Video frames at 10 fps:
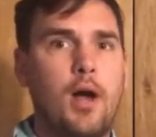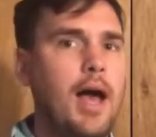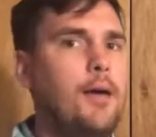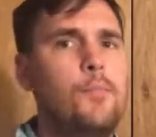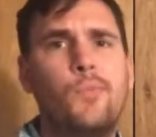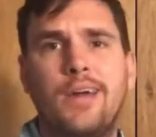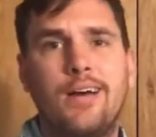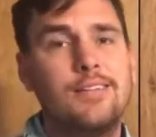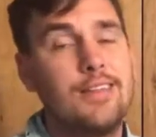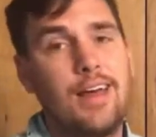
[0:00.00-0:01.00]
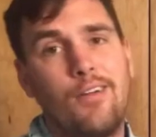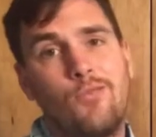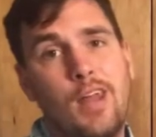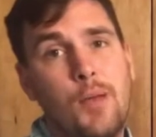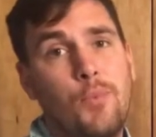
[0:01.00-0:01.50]
I'm pronouncing that
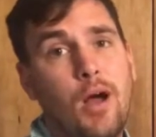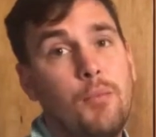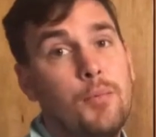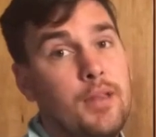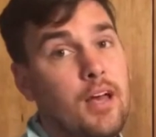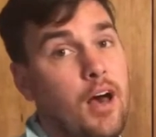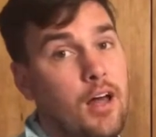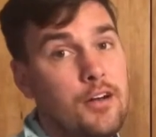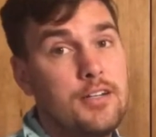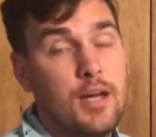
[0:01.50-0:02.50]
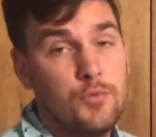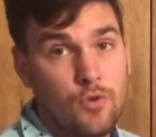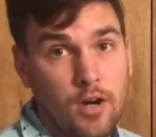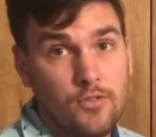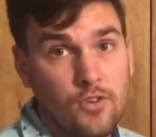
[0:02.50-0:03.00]
name probably 100 times
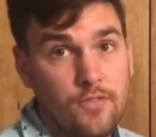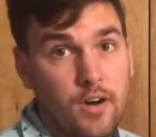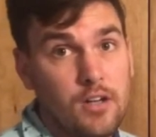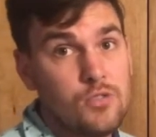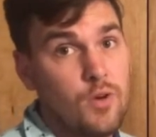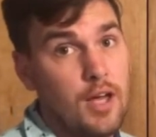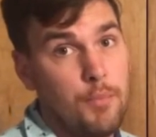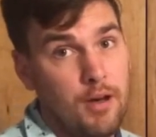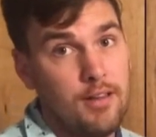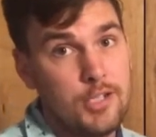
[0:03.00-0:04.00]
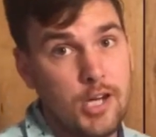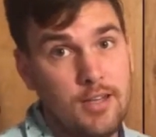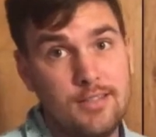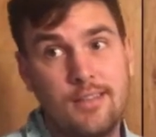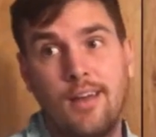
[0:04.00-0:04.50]
wrong so far, so I
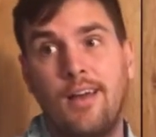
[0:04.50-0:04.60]
apologize.